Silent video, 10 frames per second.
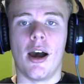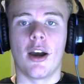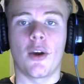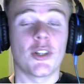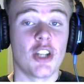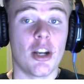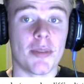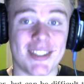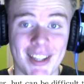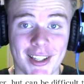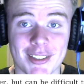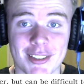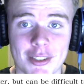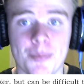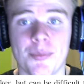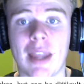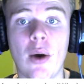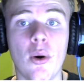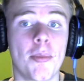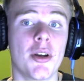question number six.
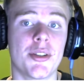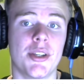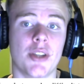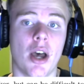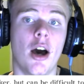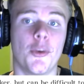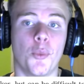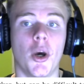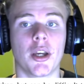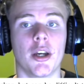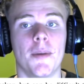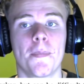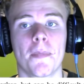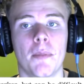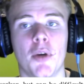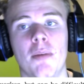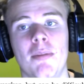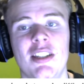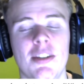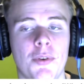Our boss is a hard worker but can
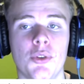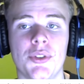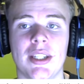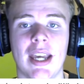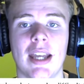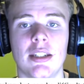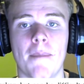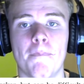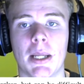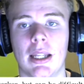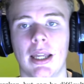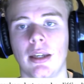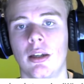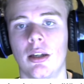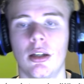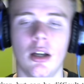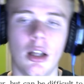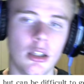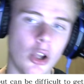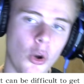be difficult to get blank.
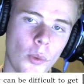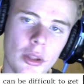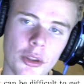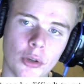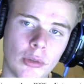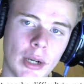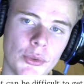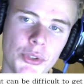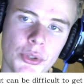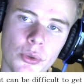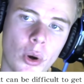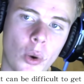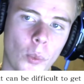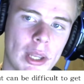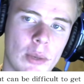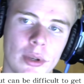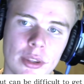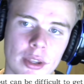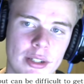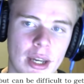Along with, around to, away with,
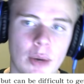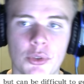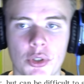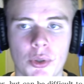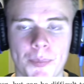down to.